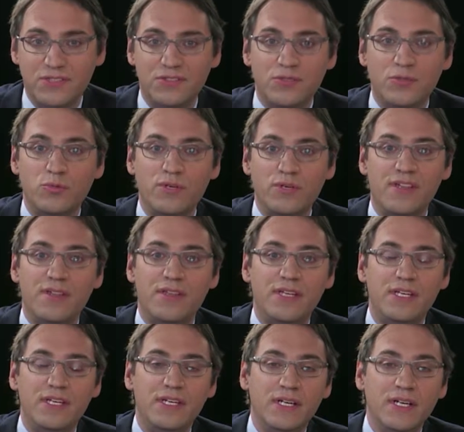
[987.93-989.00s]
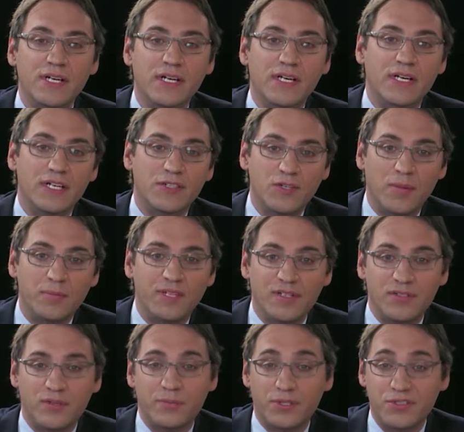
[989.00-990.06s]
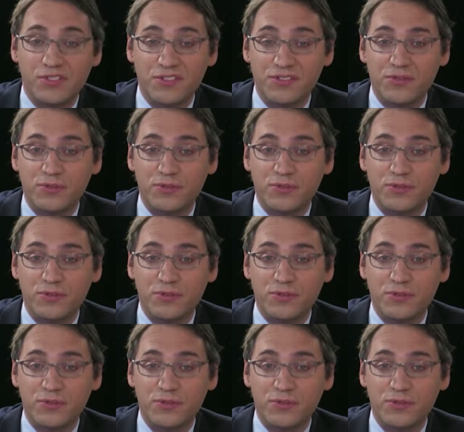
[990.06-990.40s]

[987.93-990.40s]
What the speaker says: So with the top-down approaches,